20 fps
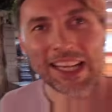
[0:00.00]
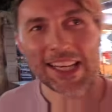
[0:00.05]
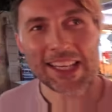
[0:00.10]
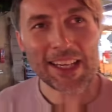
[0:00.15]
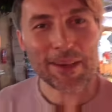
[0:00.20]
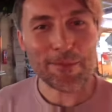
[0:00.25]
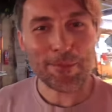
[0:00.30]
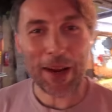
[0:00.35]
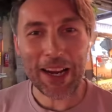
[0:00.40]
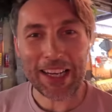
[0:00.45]
like
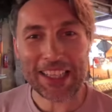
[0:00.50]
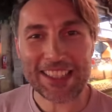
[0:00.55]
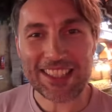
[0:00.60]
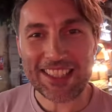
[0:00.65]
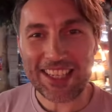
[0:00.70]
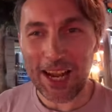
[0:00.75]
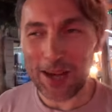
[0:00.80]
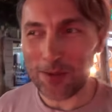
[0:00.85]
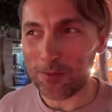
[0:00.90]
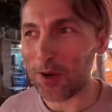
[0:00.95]
in
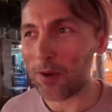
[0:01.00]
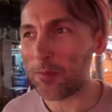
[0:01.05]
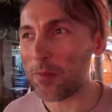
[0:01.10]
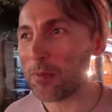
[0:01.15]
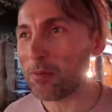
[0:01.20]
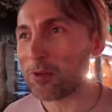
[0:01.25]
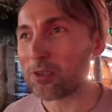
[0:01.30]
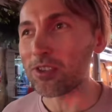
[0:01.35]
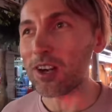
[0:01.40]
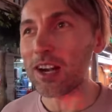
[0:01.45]
Pakistan where
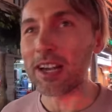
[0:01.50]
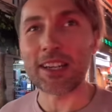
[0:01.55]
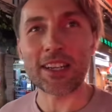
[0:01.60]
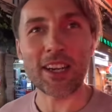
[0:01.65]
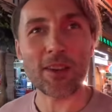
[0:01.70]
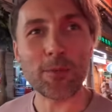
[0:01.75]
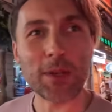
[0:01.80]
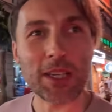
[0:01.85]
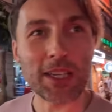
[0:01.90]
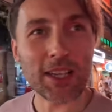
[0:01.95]
people try and
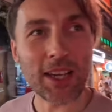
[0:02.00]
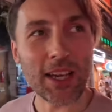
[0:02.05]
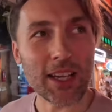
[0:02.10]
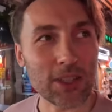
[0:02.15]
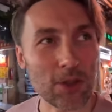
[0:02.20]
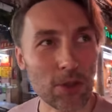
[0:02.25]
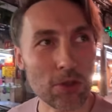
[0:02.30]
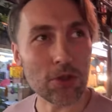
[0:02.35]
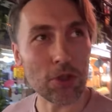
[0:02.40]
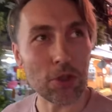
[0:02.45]
give me uh,
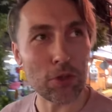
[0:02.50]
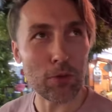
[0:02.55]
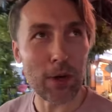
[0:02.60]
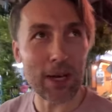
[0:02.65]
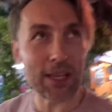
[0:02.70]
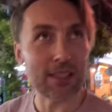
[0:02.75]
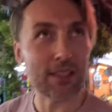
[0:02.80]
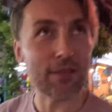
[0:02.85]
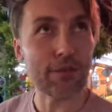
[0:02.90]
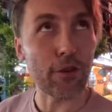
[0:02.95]
tuk-tuk
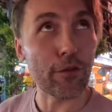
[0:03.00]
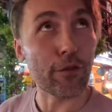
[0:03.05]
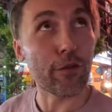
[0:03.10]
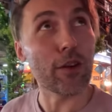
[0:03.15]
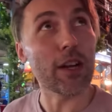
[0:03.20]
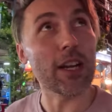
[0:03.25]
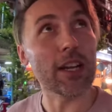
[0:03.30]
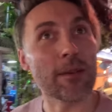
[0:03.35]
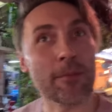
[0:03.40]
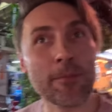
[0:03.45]
rates for
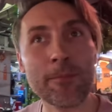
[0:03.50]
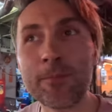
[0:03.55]
free.